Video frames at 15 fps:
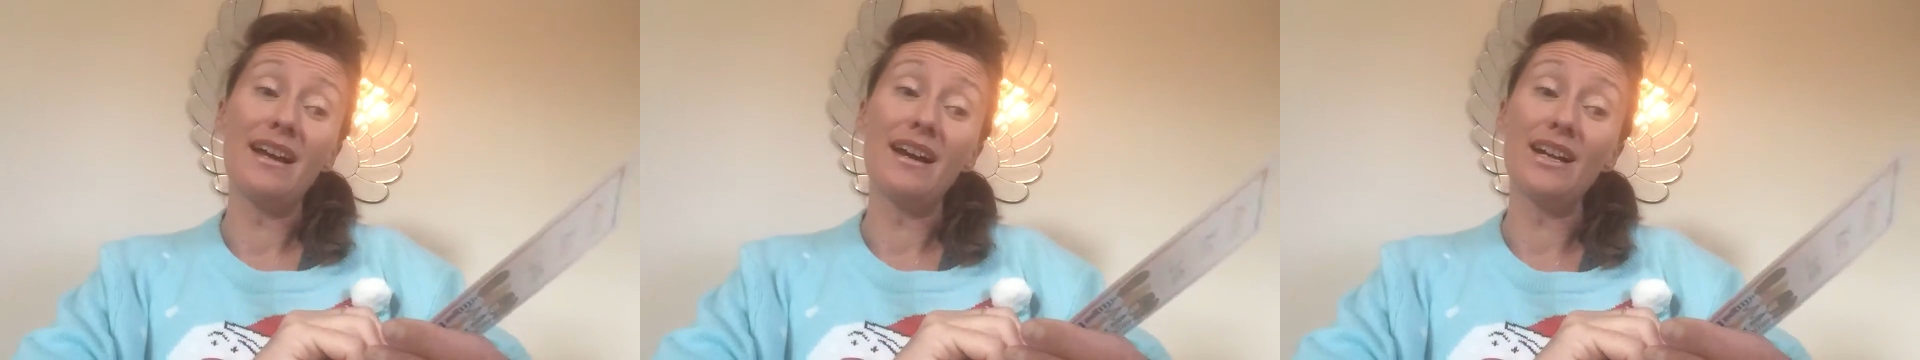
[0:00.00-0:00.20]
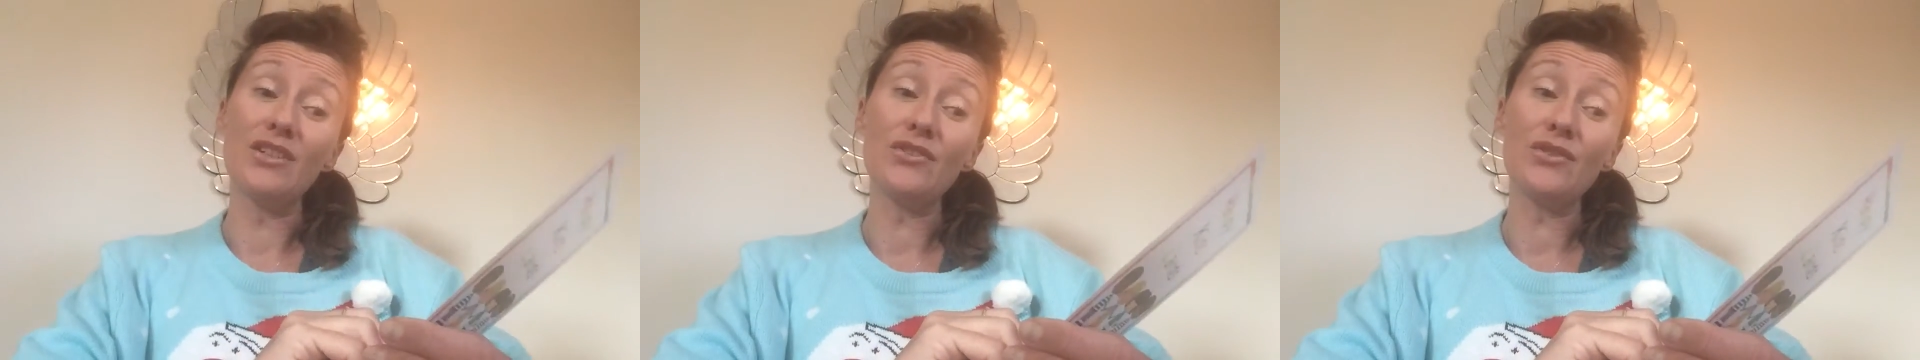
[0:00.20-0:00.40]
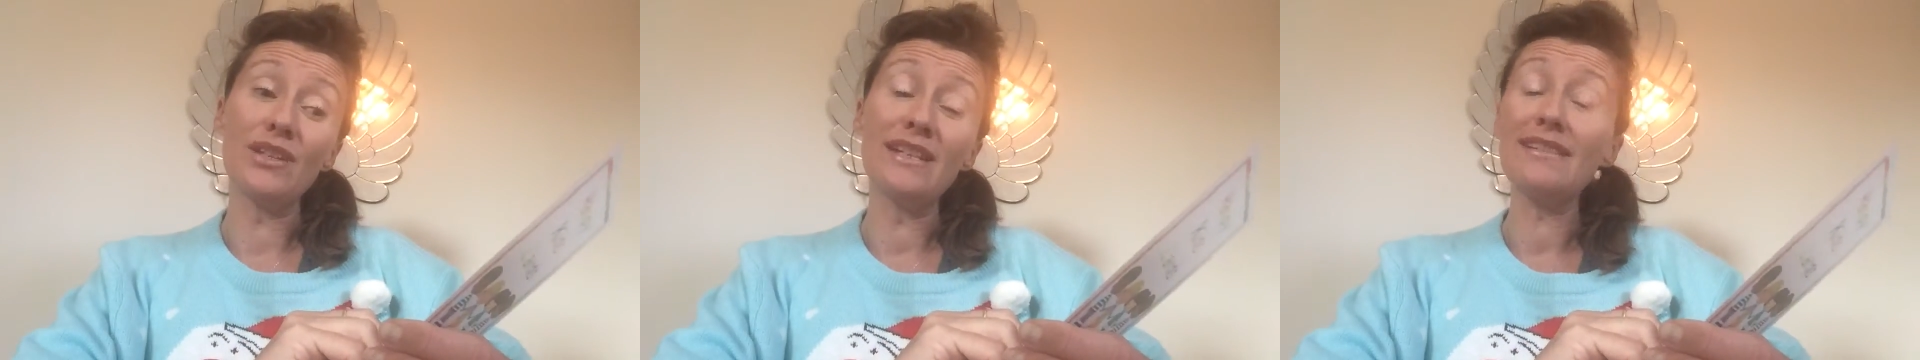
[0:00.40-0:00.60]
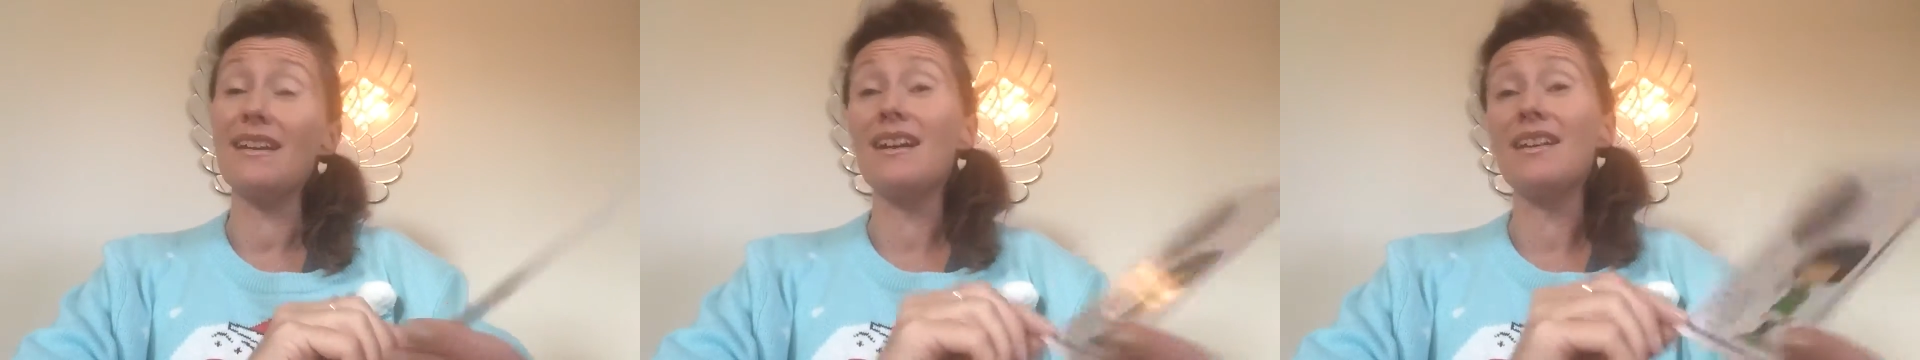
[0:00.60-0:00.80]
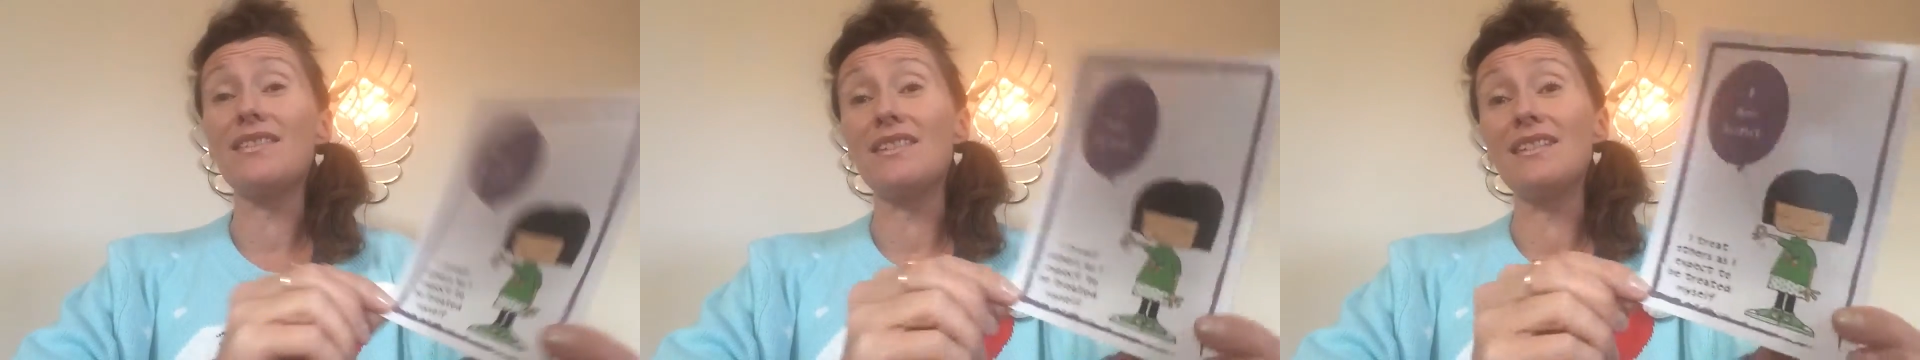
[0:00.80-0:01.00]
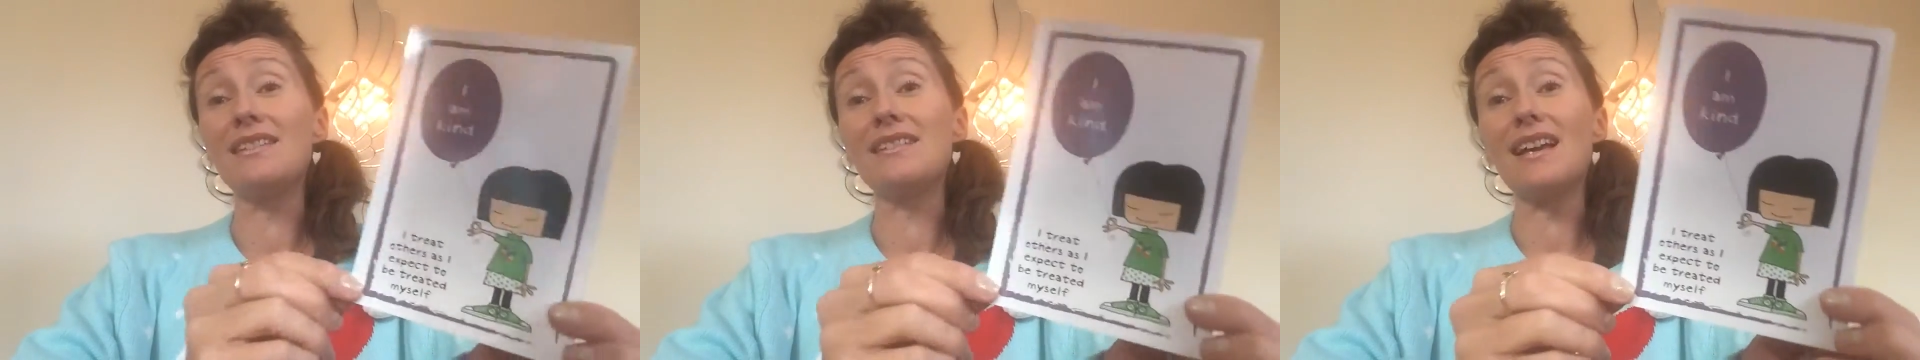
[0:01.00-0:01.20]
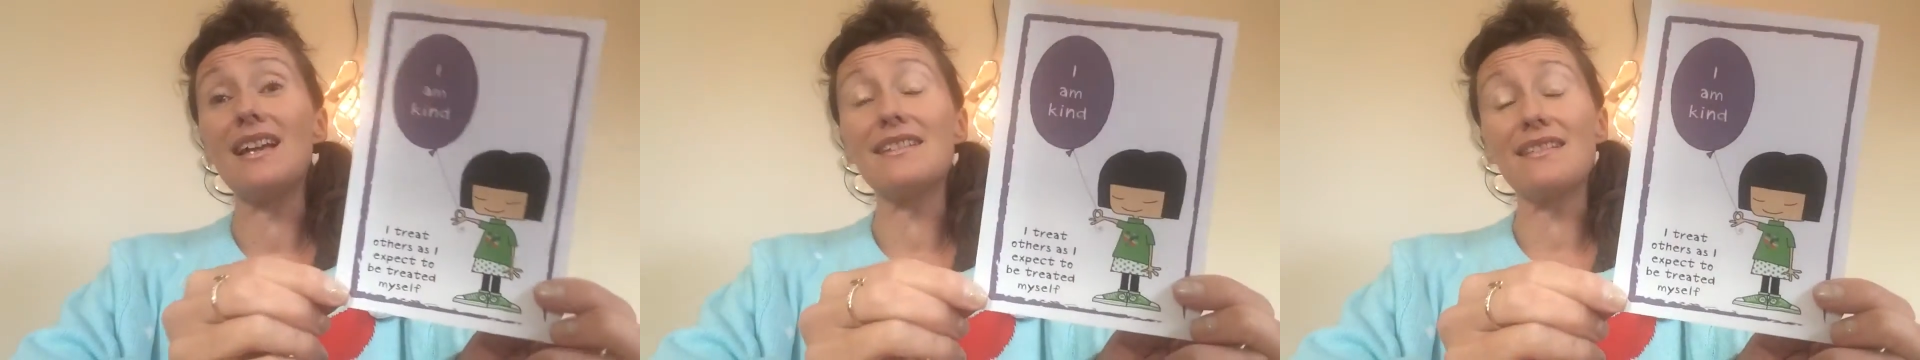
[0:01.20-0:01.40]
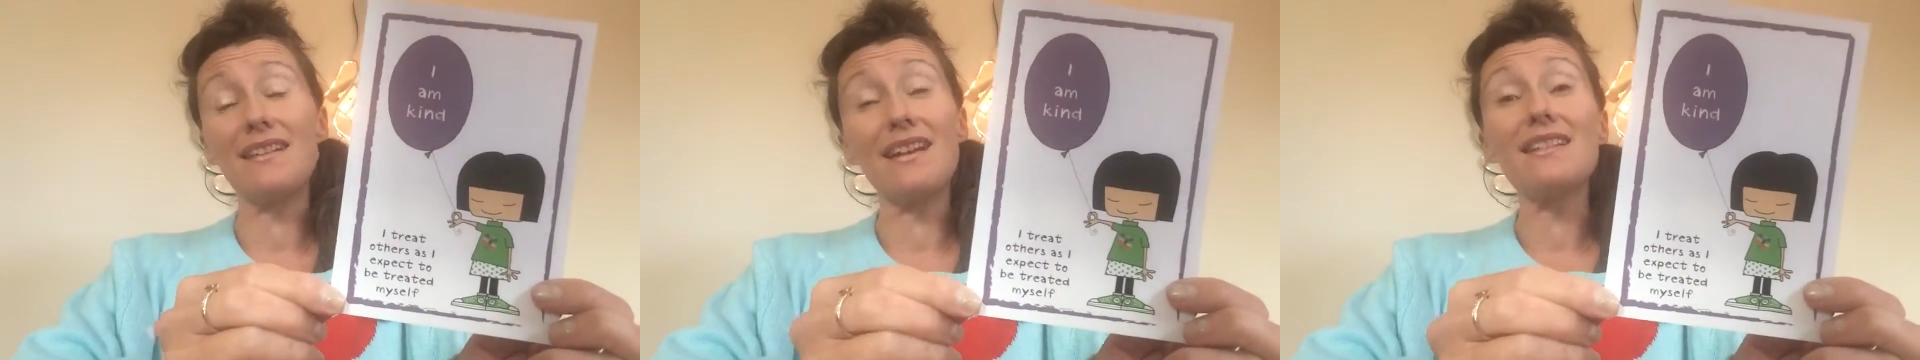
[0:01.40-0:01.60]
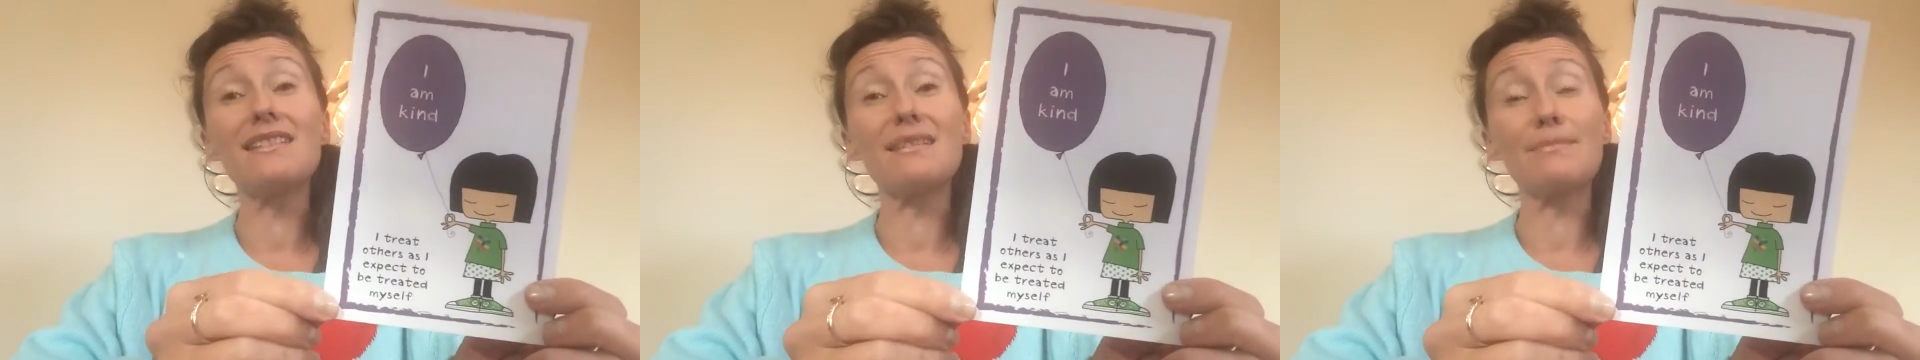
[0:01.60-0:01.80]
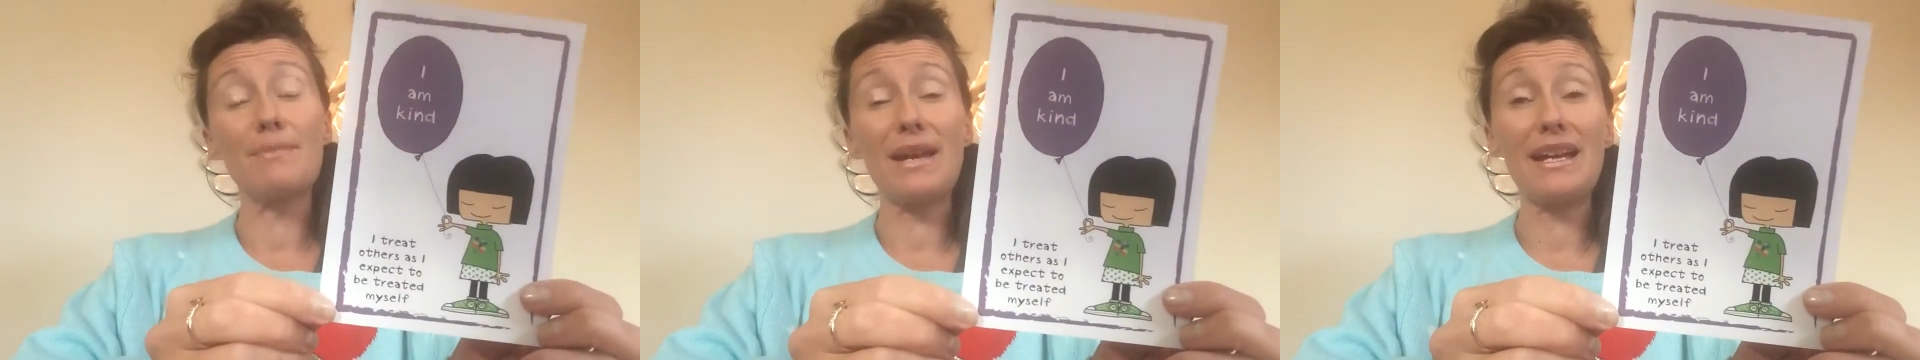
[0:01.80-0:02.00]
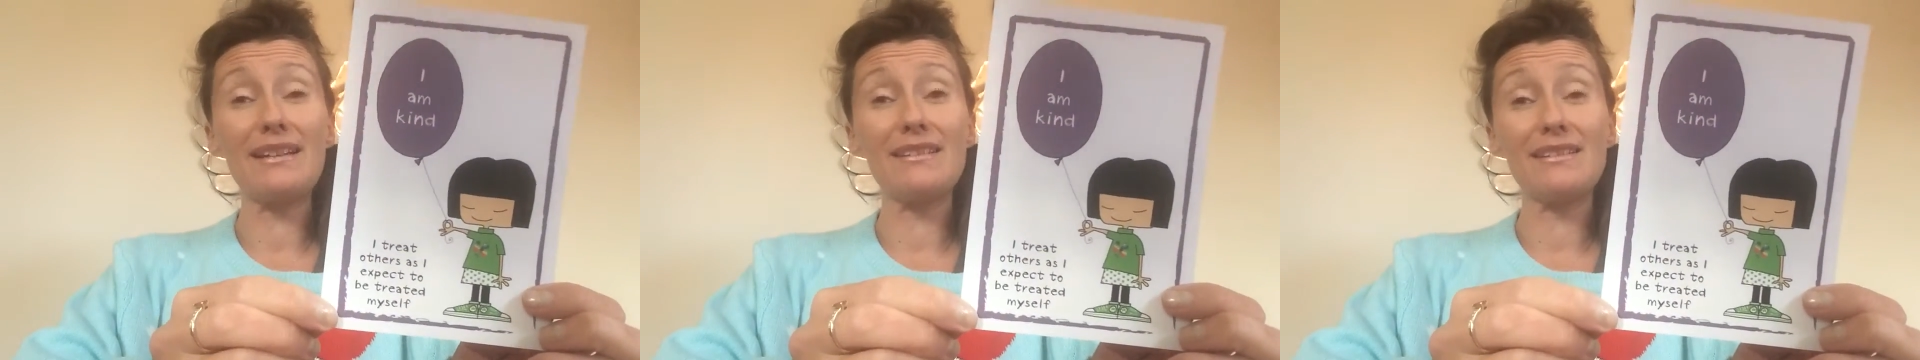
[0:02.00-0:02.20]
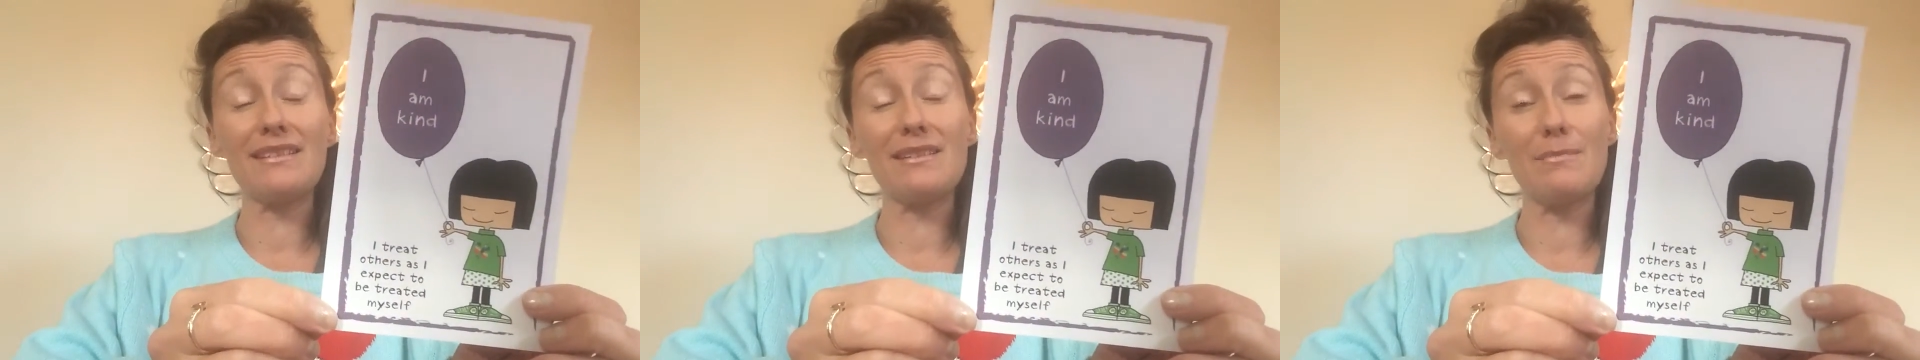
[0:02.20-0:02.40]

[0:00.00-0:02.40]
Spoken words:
I treat others as I expect